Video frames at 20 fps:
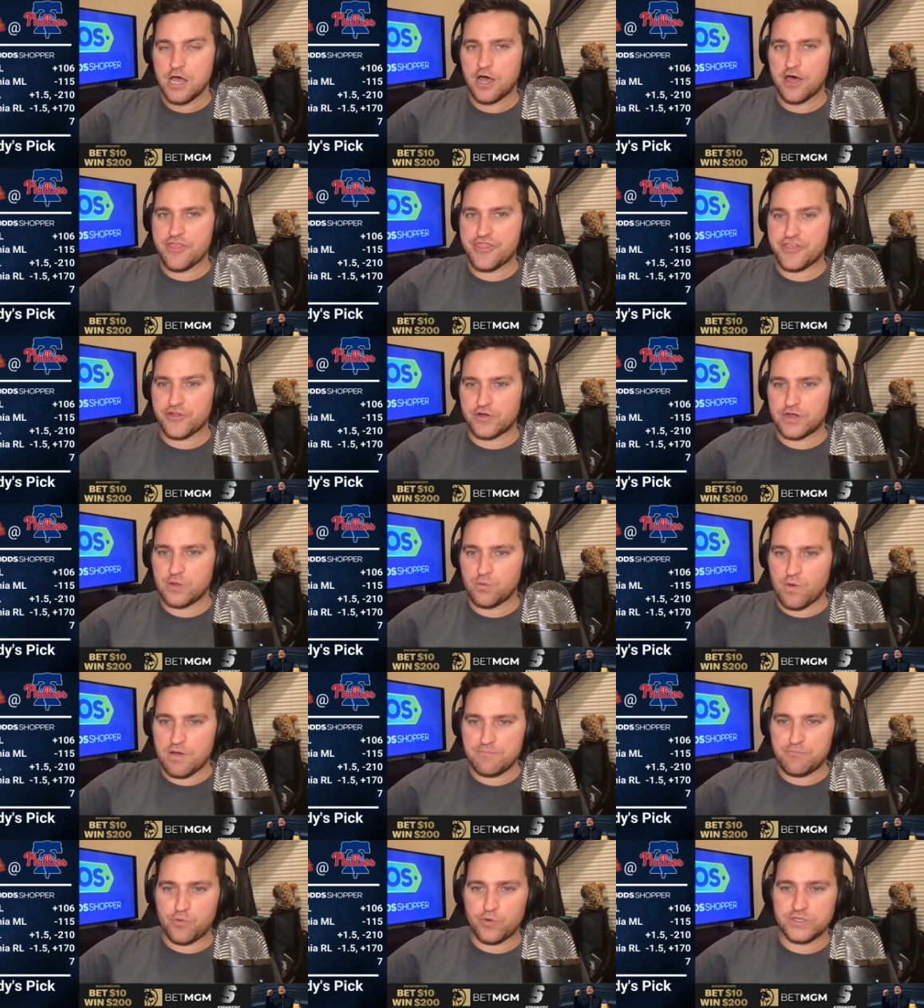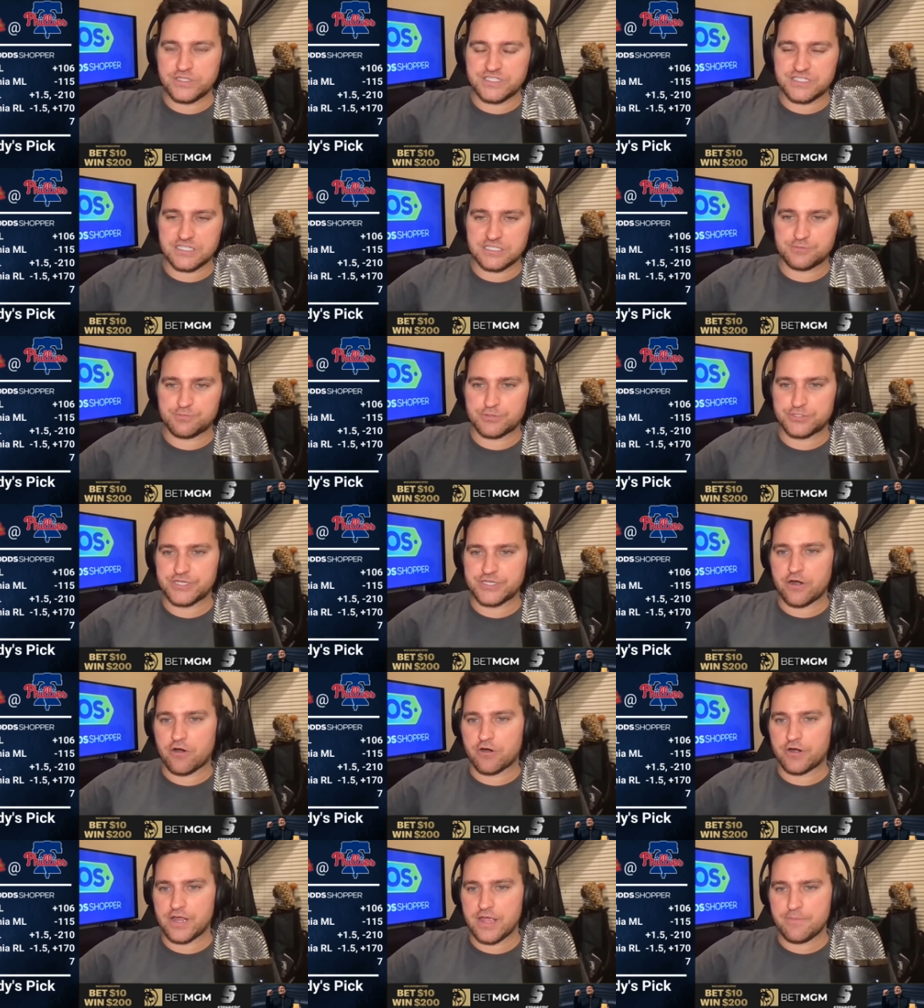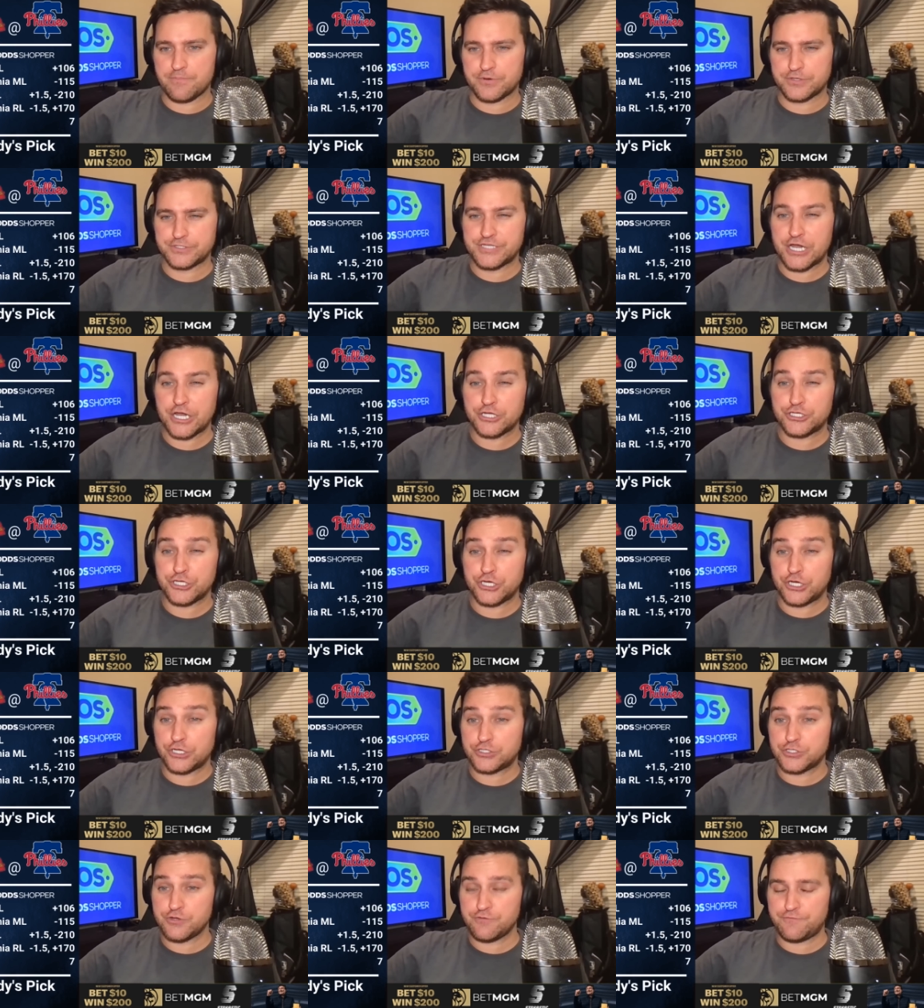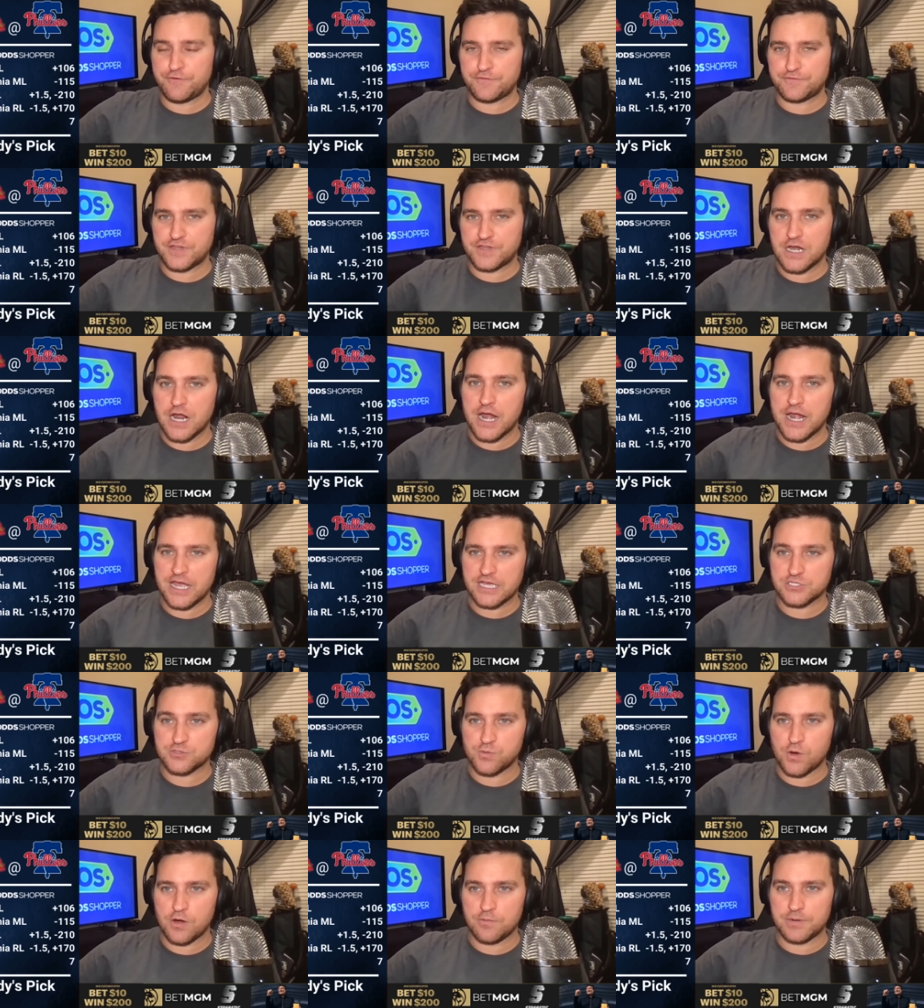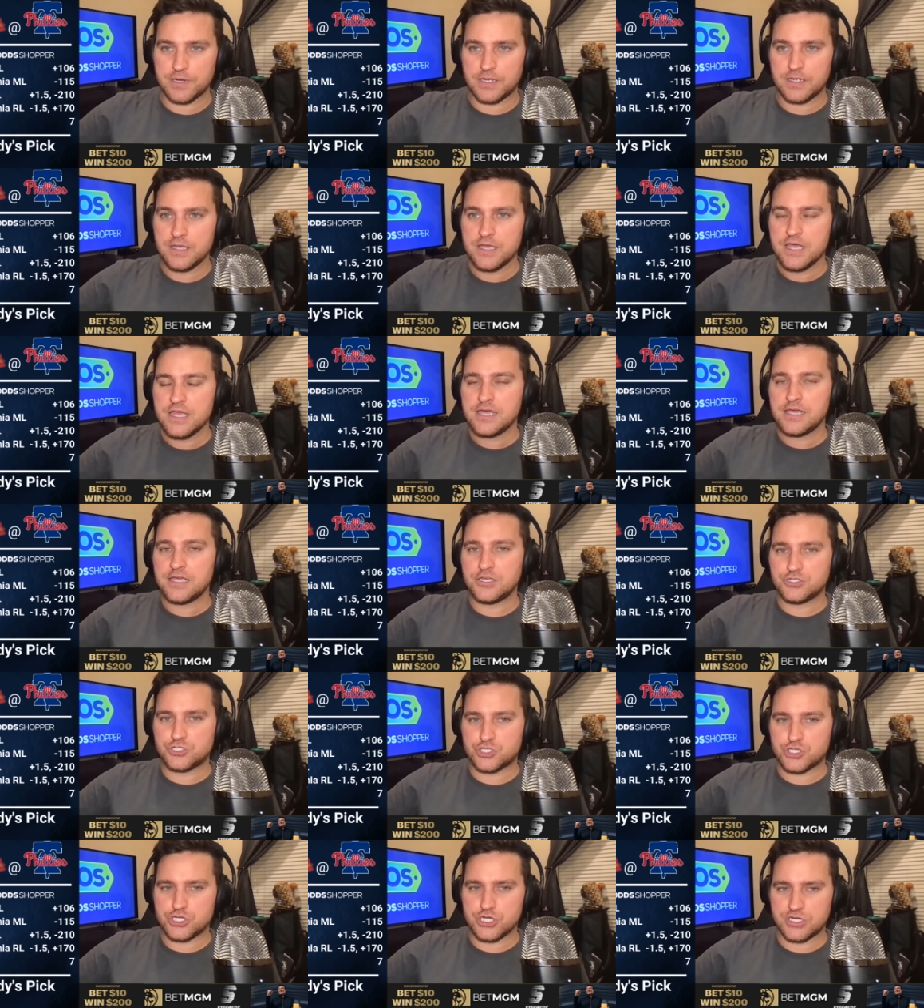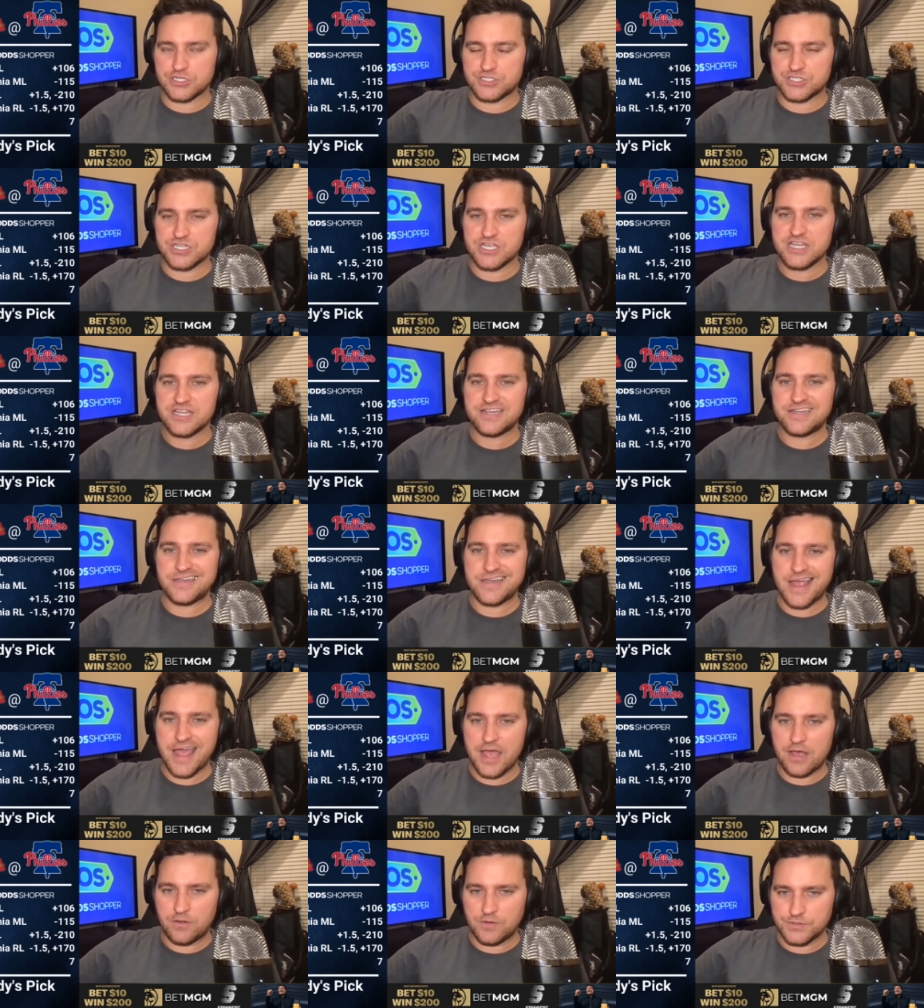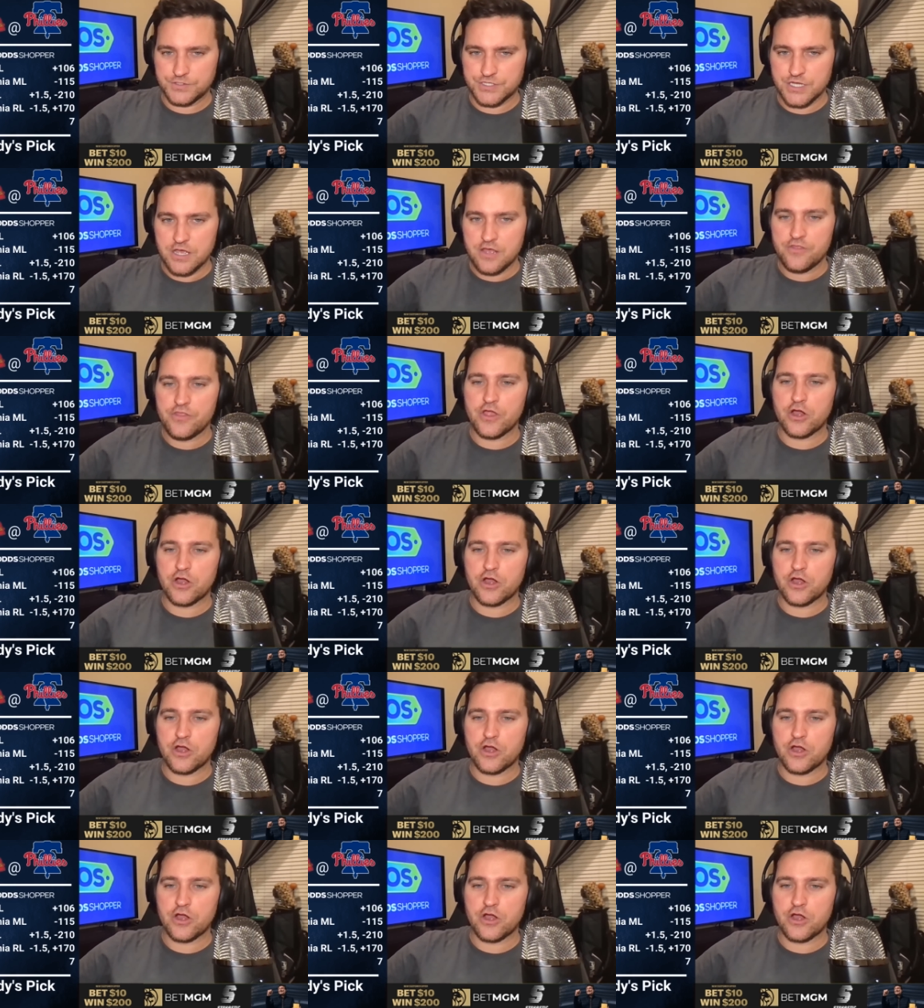A 31.6% hard hit percentage and a 259 x Woba is just nails.